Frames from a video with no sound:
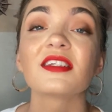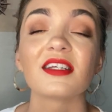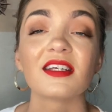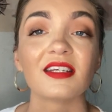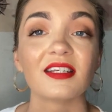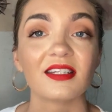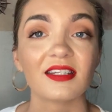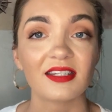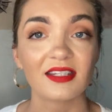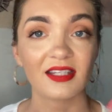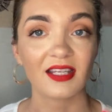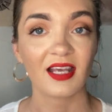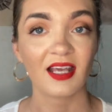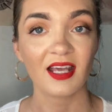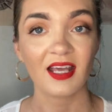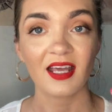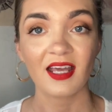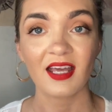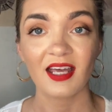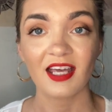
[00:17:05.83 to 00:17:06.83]
is
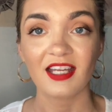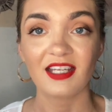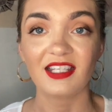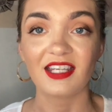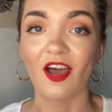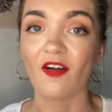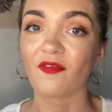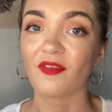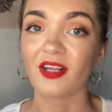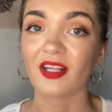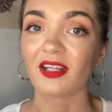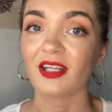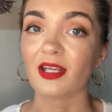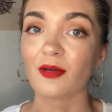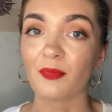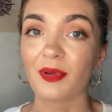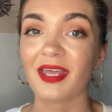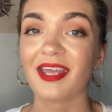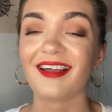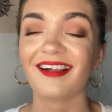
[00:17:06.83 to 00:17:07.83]
definitely
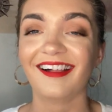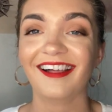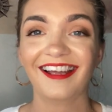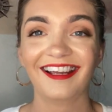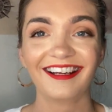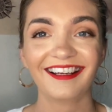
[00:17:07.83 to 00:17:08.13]
appealing.